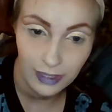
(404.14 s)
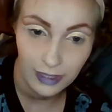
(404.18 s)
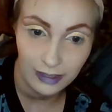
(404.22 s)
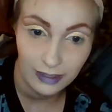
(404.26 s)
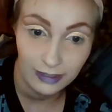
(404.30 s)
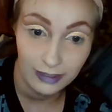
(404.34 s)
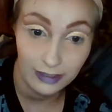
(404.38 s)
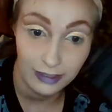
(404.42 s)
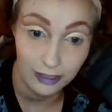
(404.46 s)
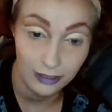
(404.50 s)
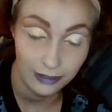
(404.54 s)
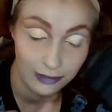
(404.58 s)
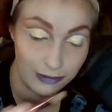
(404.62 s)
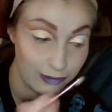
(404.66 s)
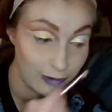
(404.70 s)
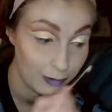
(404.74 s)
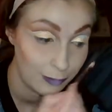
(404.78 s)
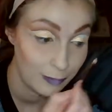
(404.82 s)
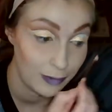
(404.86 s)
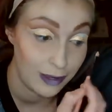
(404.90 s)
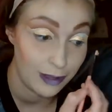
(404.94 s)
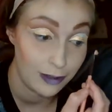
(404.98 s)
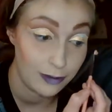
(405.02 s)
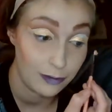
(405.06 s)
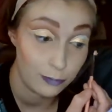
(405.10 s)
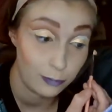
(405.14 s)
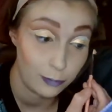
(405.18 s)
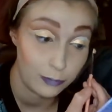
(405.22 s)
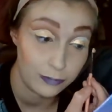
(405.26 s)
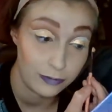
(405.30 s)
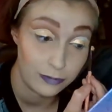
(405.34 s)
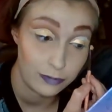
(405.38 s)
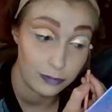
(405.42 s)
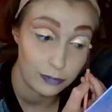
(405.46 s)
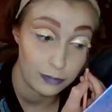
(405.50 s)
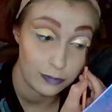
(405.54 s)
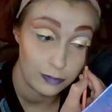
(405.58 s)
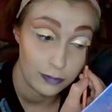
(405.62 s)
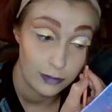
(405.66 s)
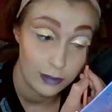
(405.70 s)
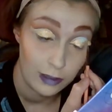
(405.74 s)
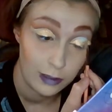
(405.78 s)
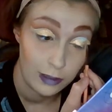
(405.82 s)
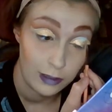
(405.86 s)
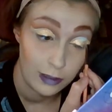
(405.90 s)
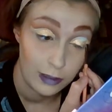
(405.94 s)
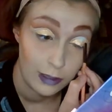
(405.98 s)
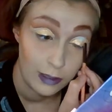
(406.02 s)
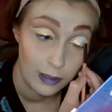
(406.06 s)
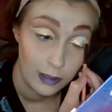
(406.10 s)
a year from now was
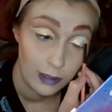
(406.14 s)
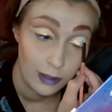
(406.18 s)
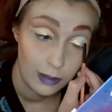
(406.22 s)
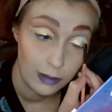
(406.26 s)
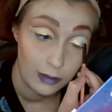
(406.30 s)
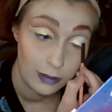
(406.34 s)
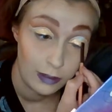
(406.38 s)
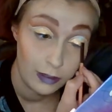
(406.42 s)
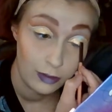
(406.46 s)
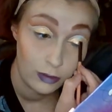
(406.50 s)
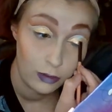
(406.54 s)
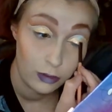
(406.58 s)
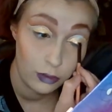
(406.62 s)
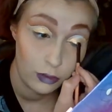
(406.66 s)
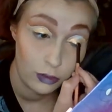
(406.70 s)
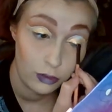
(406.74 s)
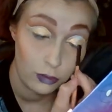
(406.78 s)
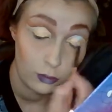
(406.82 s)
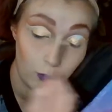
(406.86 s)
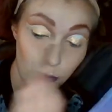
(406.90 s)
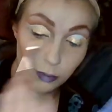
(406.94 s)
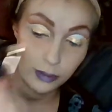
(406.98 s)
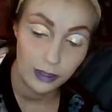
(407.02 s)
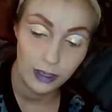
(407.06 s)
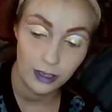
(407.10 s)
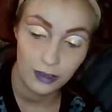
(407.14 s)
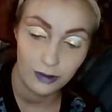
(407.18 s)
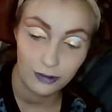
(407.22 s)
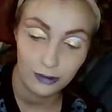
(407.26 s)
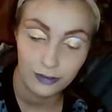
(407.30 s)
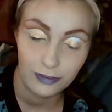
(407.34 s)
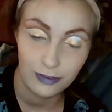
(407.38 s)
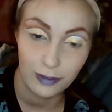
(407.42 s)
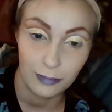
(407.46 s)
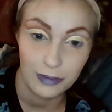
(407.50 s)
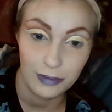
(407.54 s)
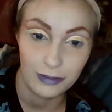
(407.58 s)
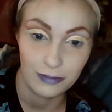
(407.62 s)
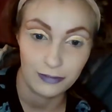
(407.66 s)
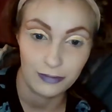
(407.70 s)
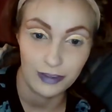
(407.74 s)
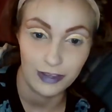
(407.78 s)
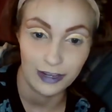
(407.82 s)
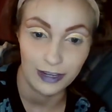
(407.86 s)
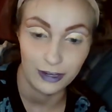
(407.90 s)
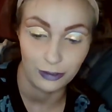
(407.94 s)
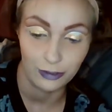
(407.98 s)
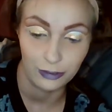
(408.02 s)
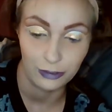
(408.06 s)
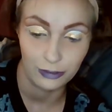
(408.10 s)
300 something
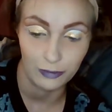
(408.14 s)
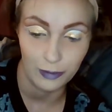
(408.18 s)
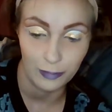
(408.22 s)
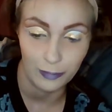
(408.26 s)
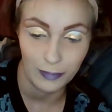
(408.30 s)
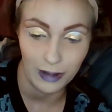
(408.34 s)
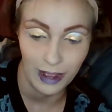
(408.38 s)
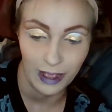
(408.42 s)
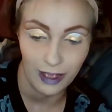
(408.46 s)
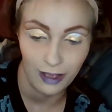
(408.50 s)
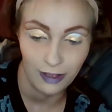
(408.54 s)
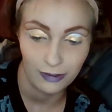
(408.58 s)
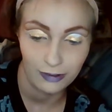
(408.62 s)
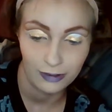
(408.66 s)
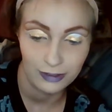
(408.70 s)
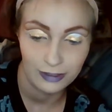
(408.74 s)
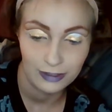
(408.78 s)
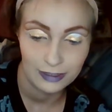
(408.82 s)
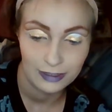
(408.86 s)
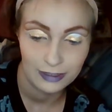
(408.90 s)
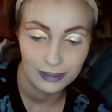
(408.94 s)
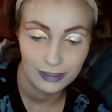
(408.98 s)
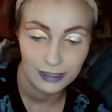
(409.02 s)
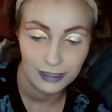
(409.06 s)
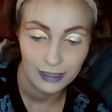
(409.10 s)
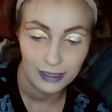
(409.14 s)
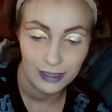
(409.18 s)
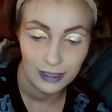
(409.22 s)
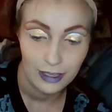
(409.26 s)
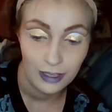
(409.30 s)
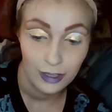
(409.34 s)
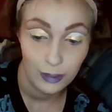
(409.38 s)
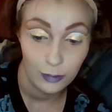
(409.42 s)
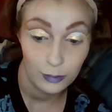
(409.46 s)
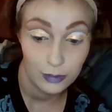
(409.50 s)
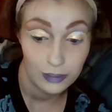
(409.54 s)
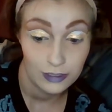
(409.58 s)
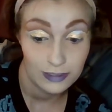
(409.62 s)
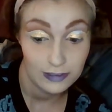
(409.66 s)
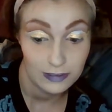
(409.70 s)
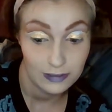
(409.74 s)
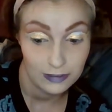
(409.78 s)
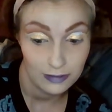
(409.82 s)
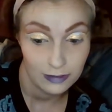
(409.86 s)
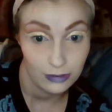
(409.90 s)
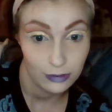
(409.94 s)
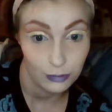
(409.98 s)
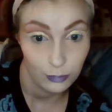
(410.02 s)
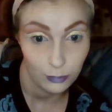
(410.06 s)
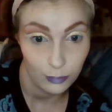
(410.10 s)
videos from now, which is
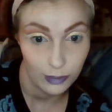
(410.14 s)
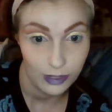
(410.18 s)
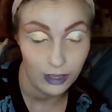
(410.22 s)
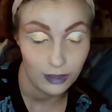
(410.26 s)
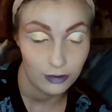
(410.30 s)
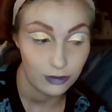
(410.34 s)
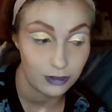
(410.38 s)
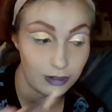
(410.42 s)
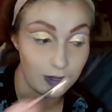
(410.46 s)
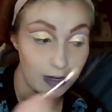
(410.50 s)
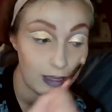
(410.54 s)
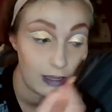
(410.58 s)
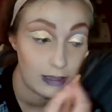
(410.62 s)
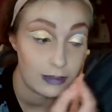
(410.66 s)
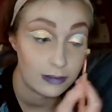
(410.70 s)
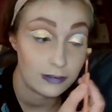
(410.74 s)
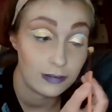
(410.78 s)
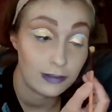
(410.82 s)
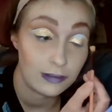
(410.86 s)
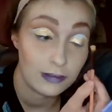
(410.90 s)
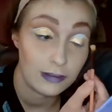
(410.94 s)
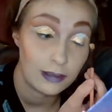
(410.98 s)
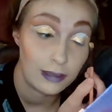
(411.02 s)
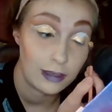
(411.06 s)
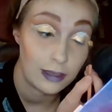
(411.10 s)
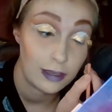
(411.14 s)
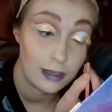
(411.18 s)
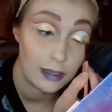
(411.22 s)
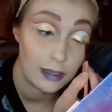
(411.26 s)
300 days.